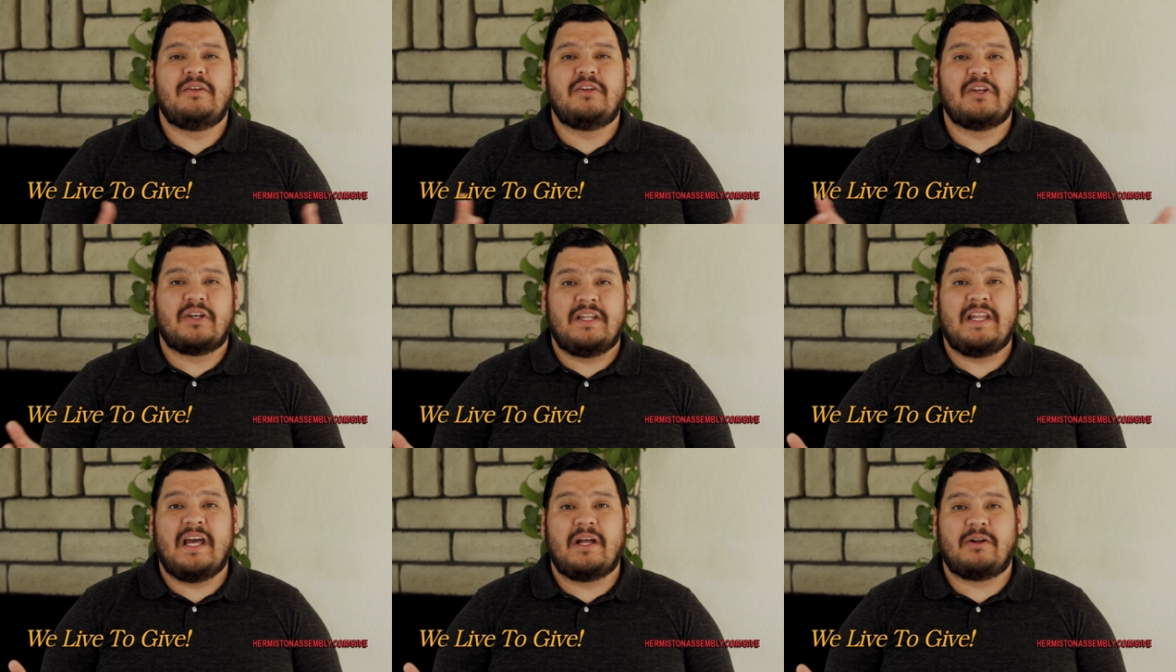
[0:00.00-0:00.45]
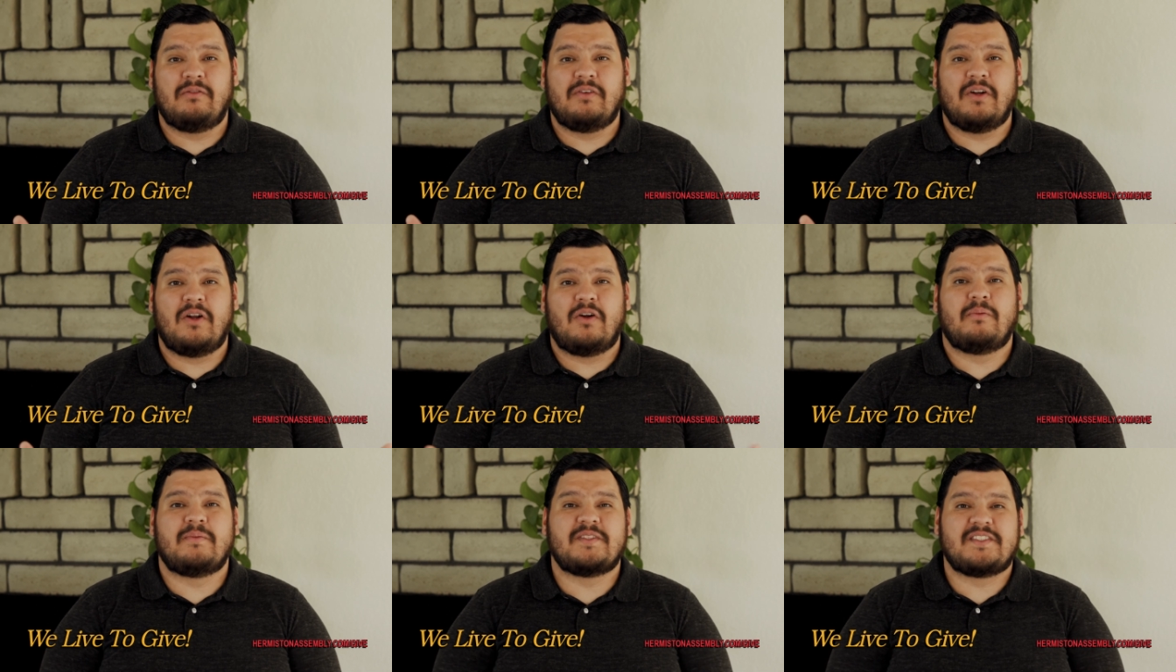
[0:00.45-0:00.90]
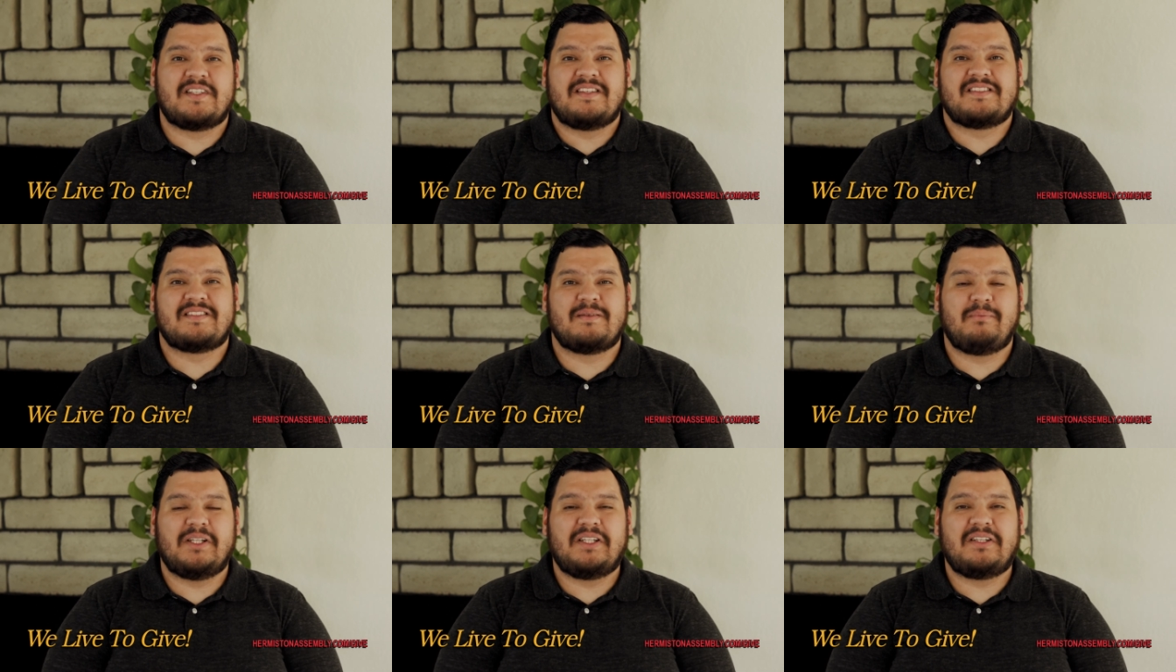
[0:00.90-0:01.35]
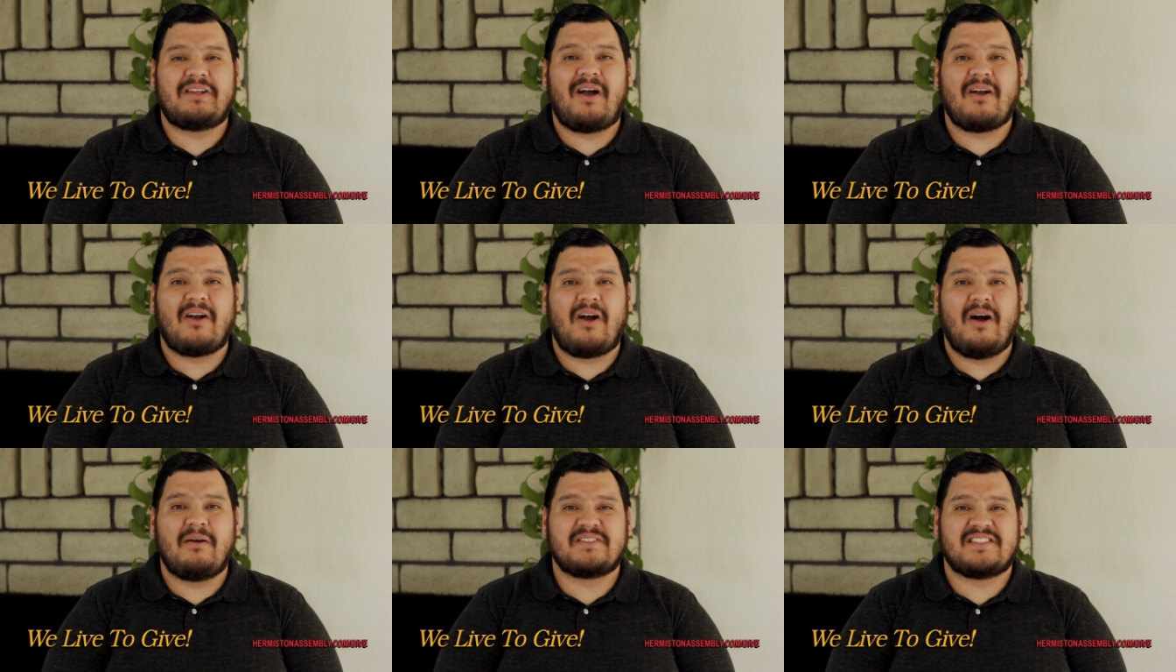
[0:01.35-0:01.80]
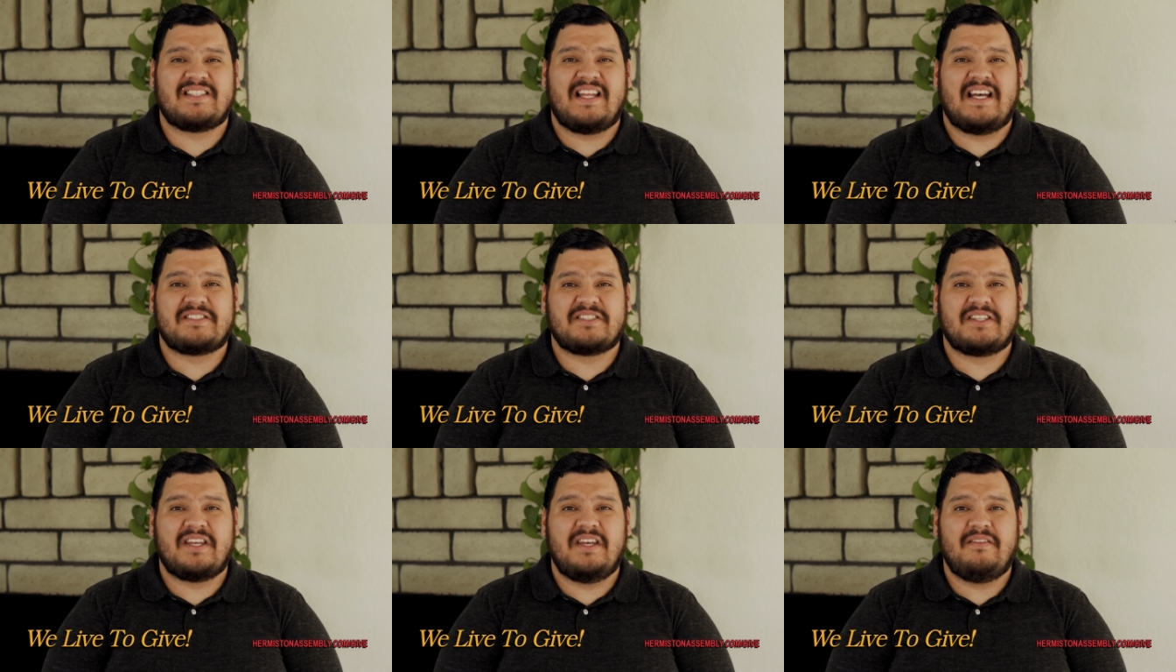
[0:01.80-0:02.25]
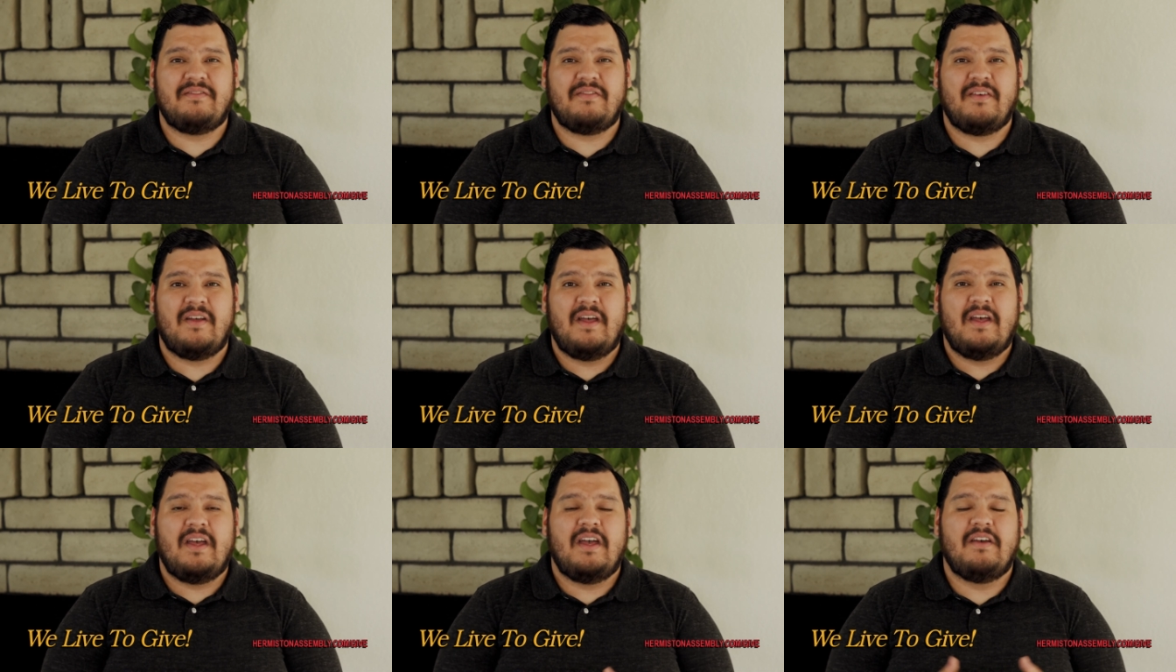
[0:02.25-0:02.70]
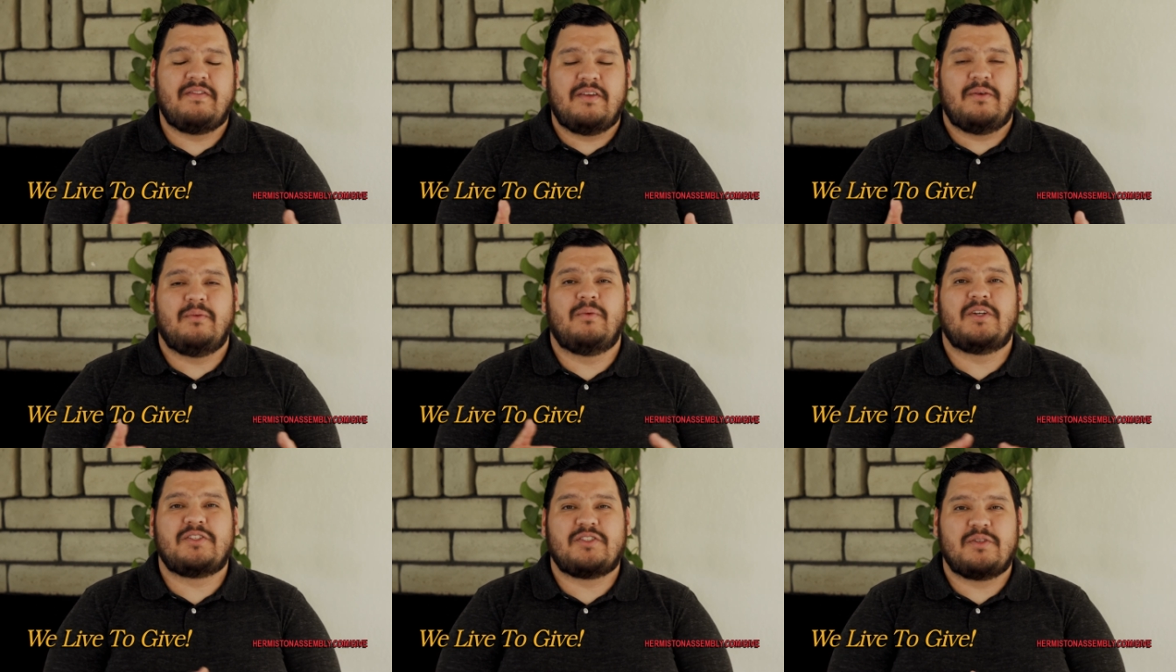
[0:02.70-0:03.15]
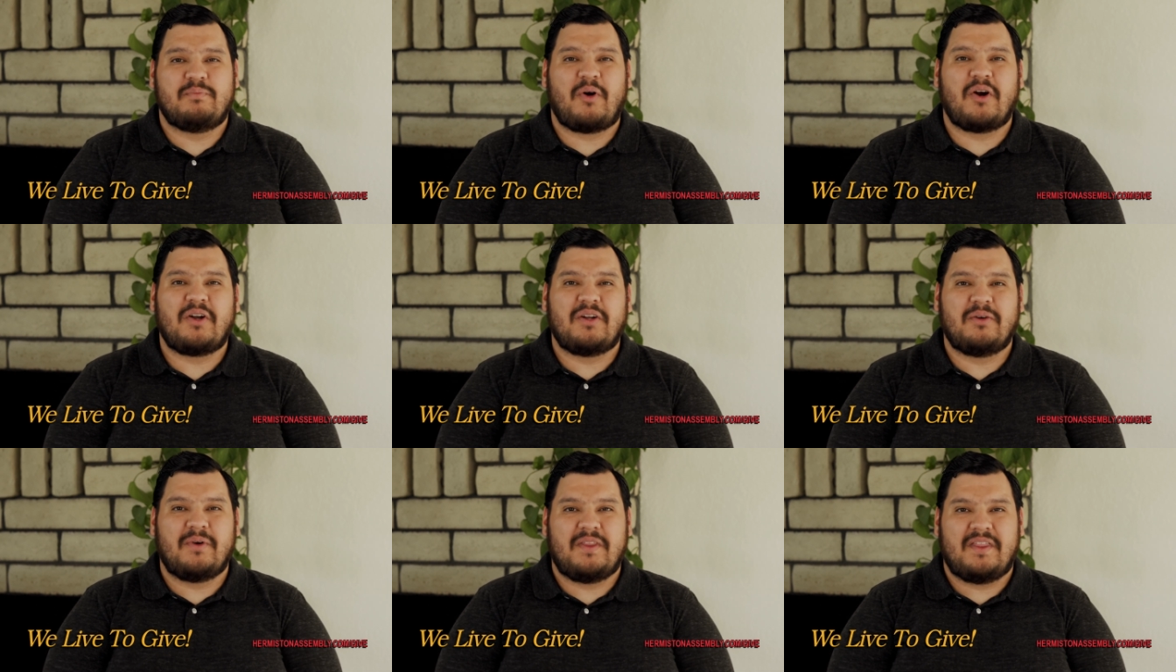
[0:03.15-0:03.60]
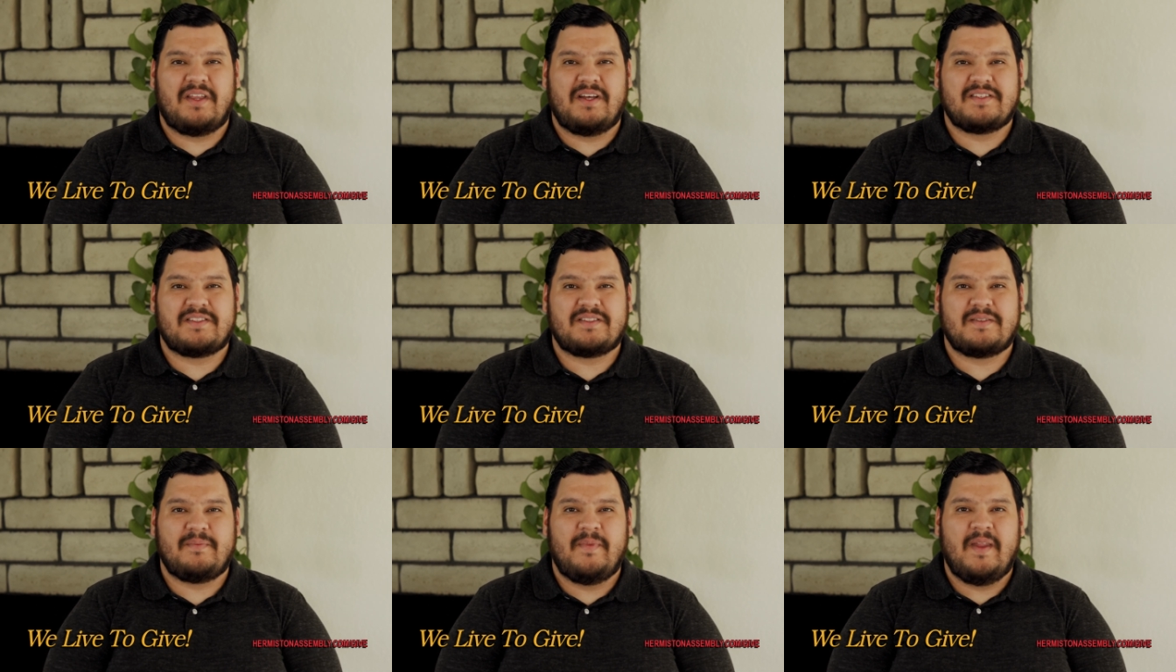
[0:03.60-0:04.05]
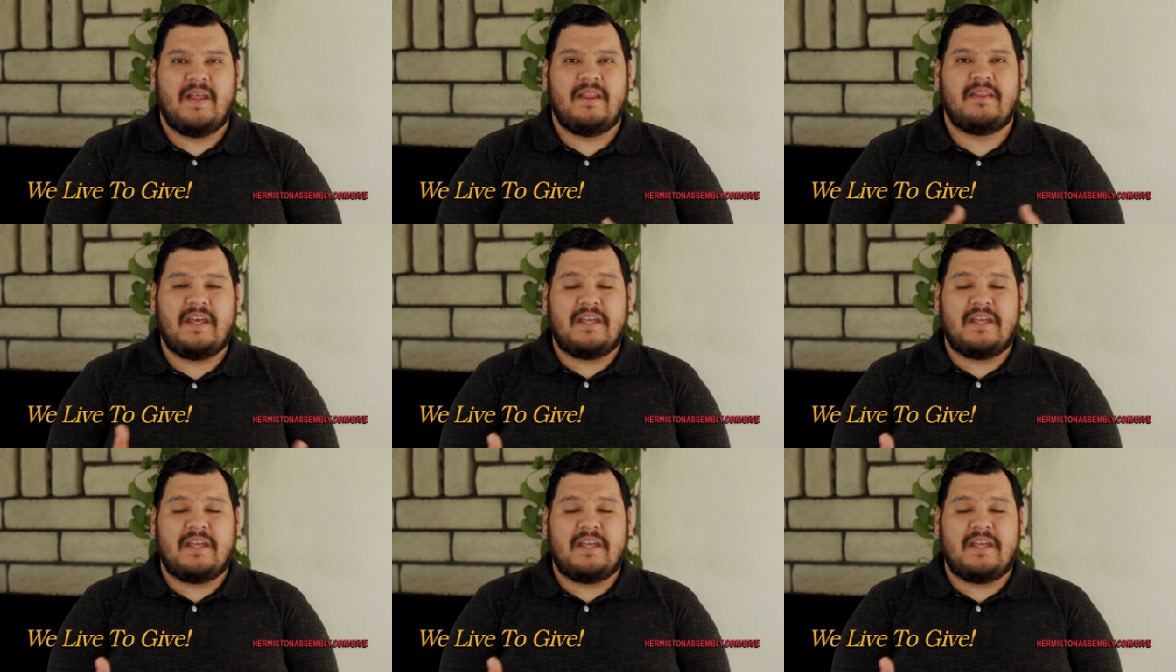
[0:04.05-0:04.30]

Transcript: You can head over to hermistonassembly.com slash give if you wish to partner with us.